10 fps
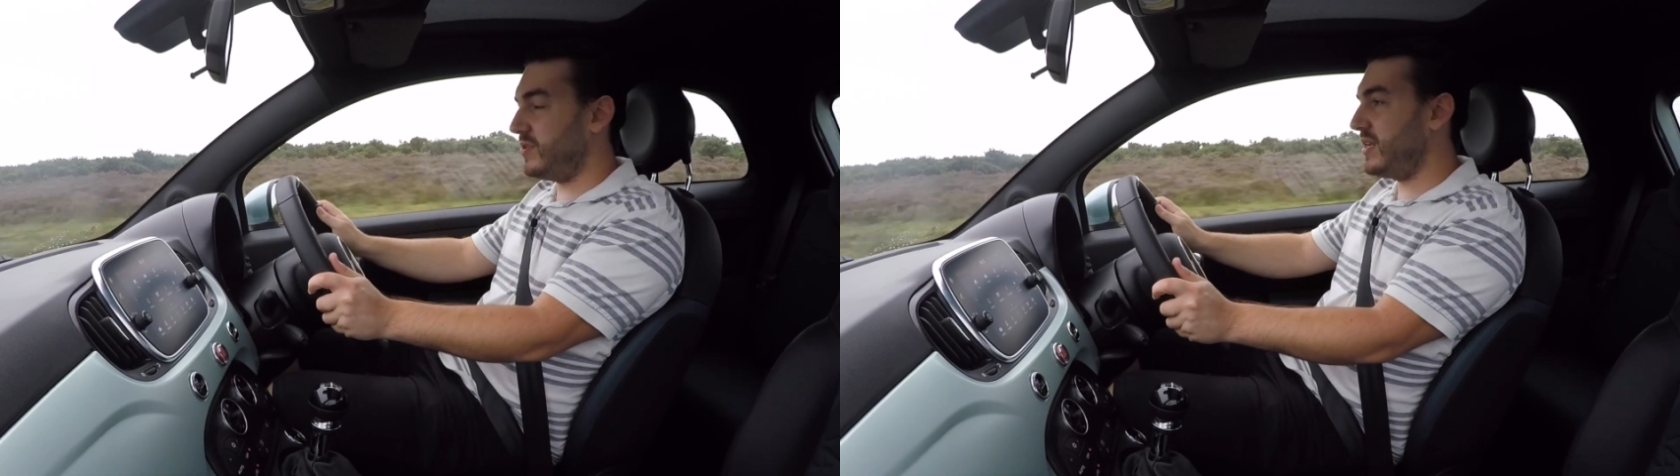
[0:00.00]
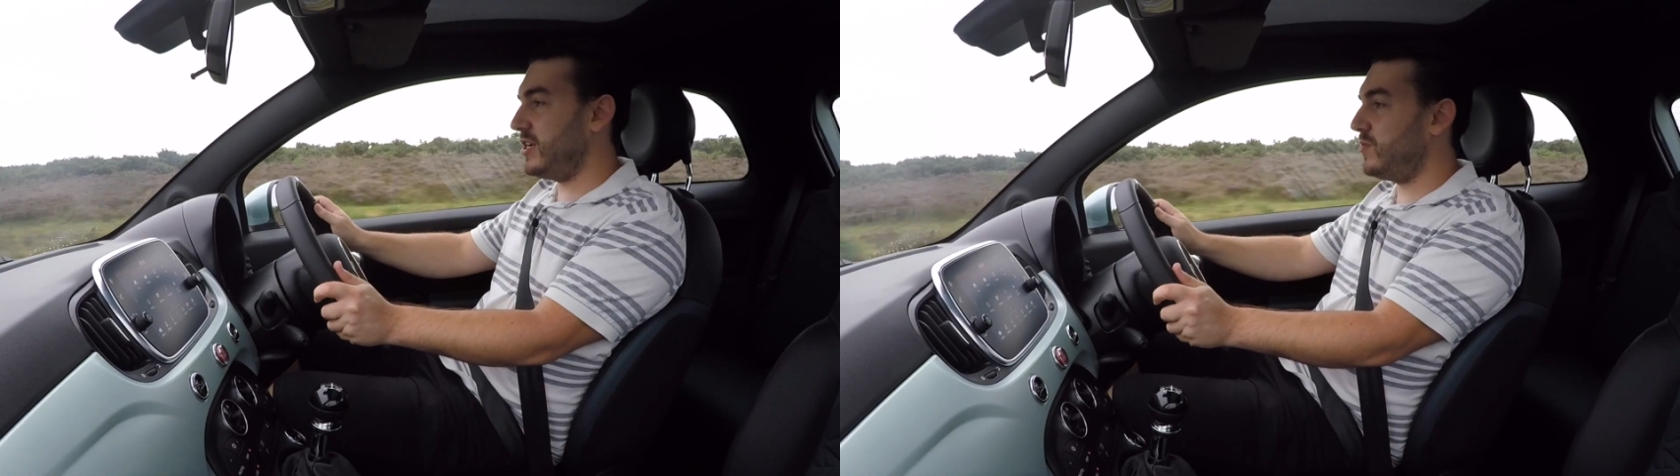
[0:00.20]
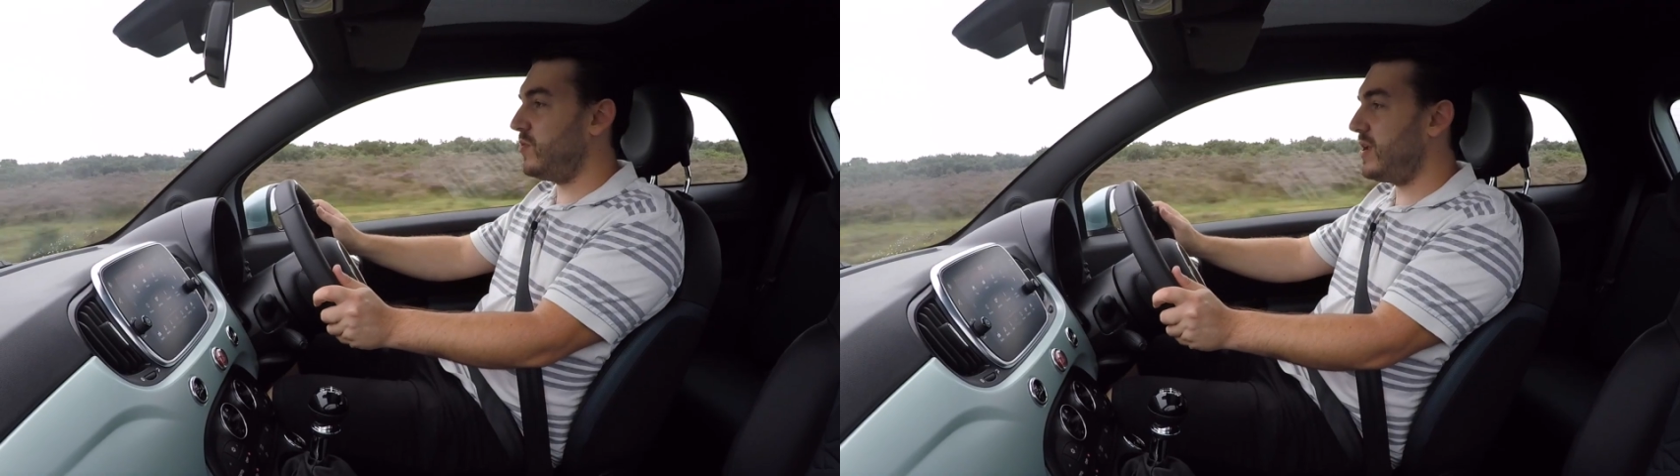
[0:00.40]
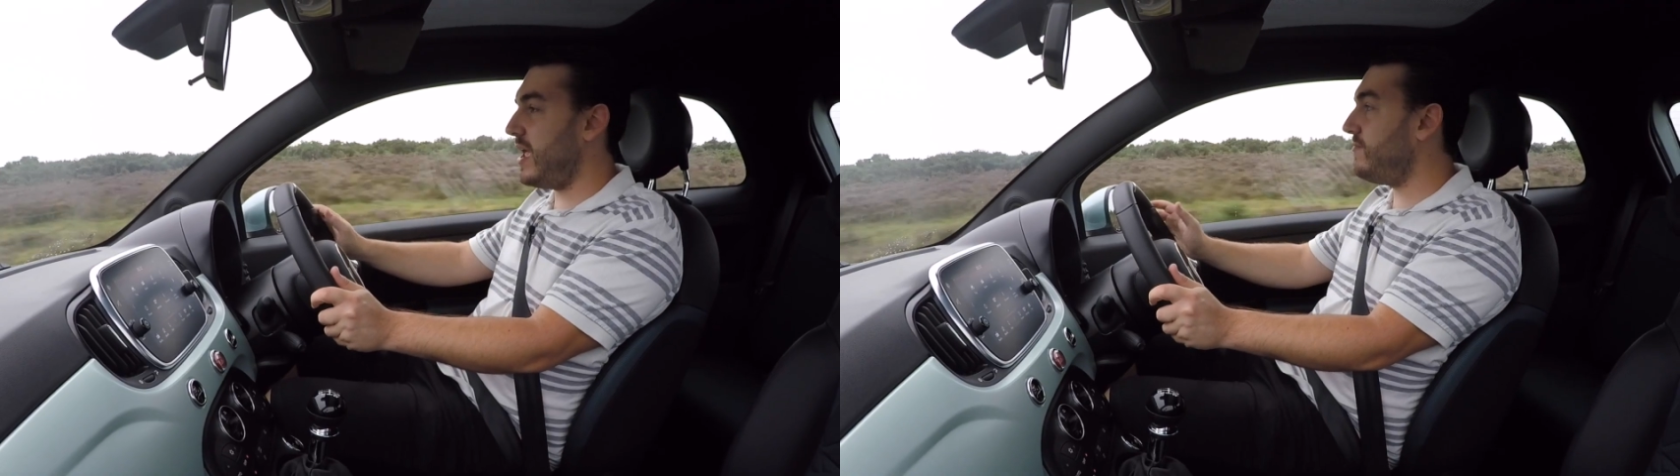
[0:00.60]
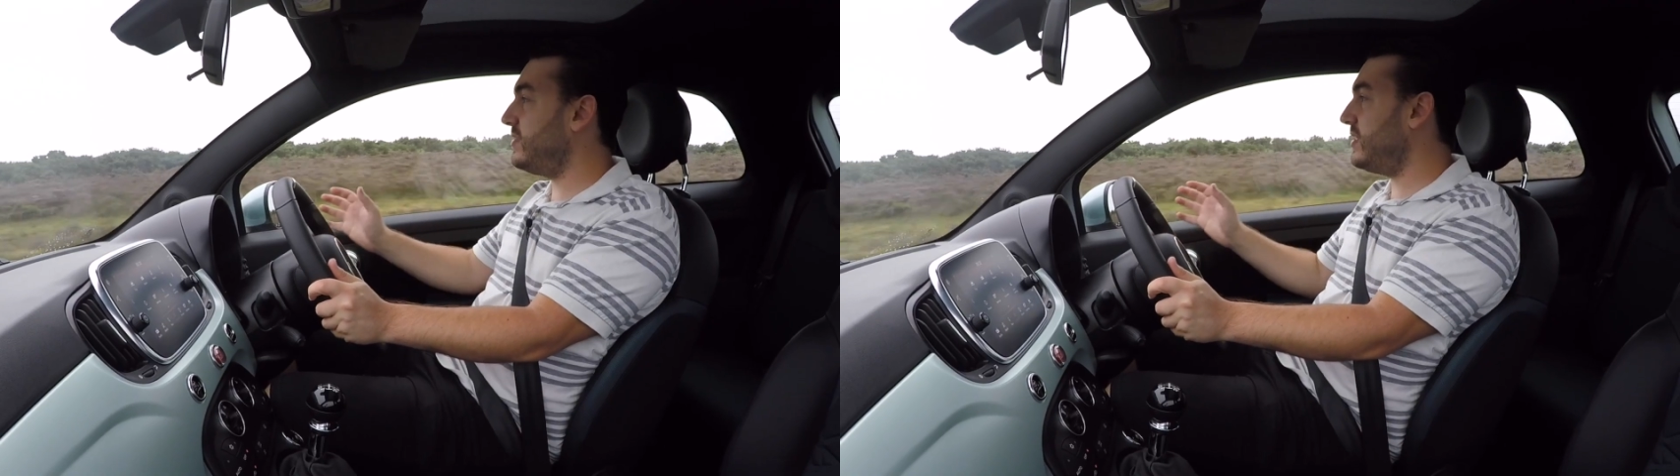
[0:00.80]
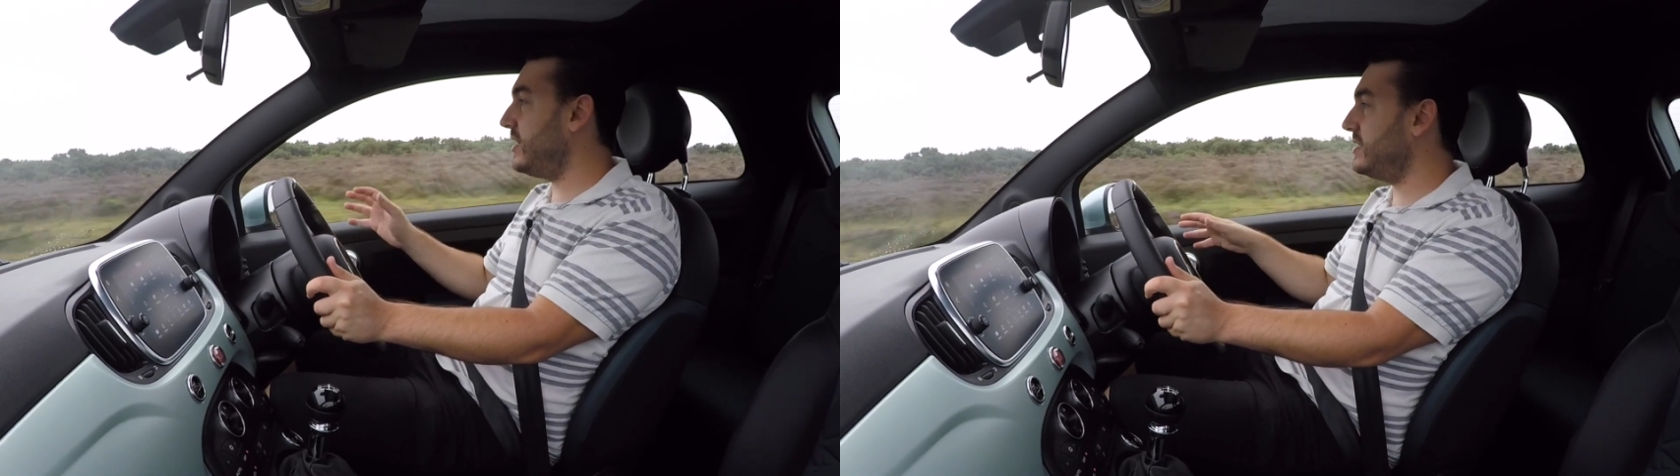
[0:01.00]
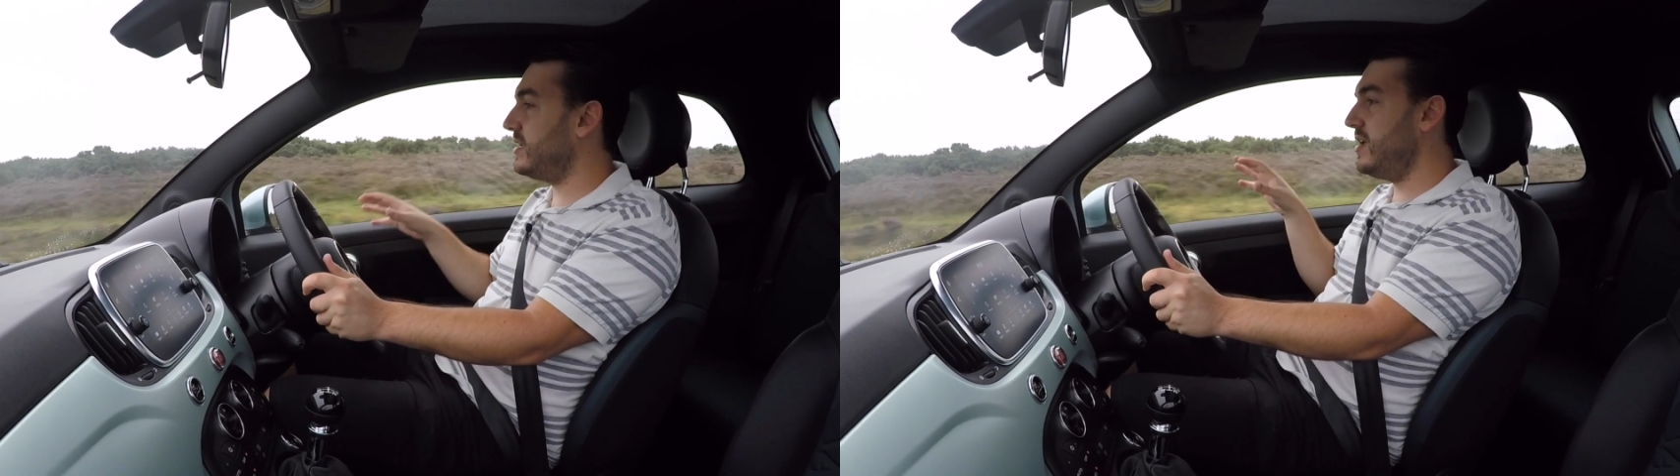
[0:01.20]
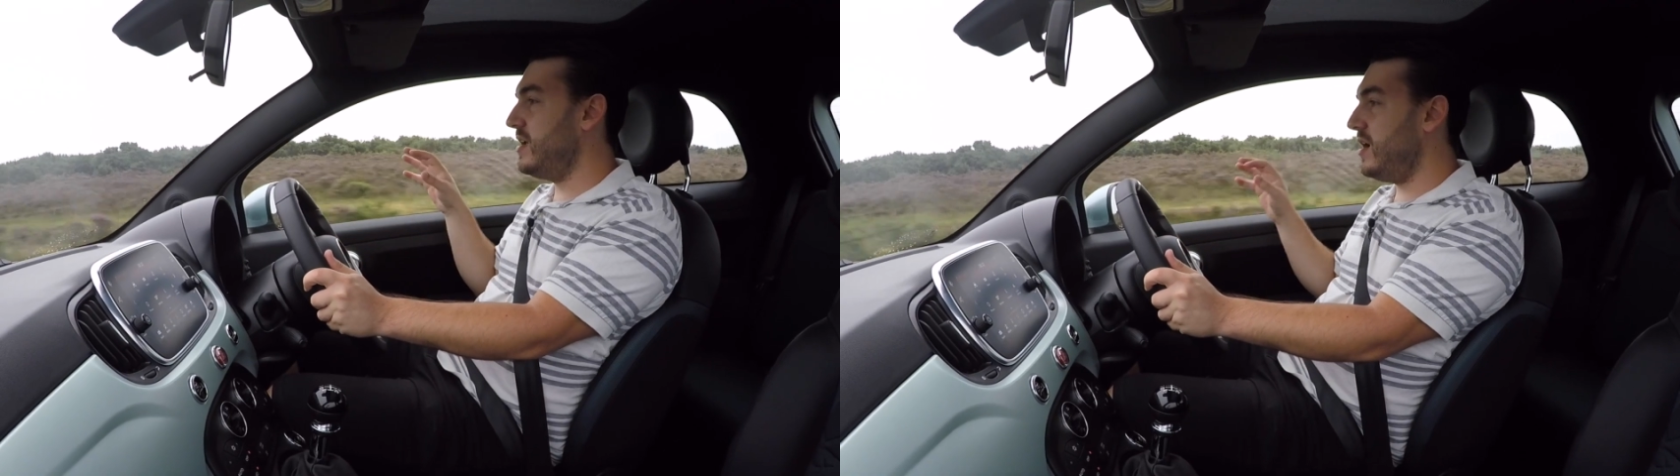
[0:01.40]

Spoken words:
on the dashboard, everything is